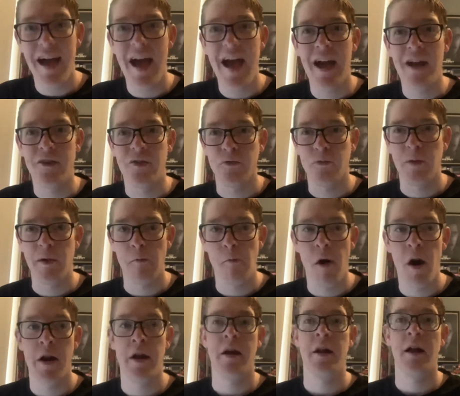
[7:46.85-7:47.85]
and we
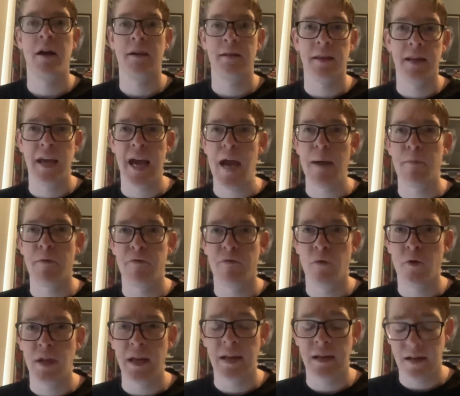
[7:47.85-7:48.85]
won an ugly game of
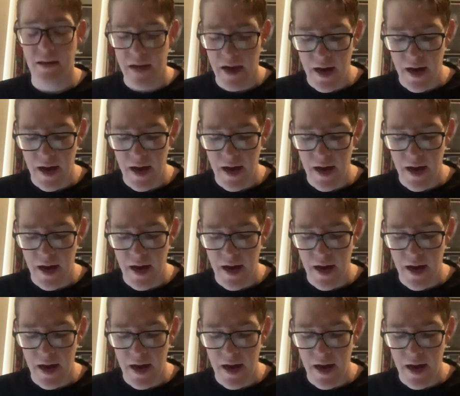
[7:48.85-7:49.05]
footy.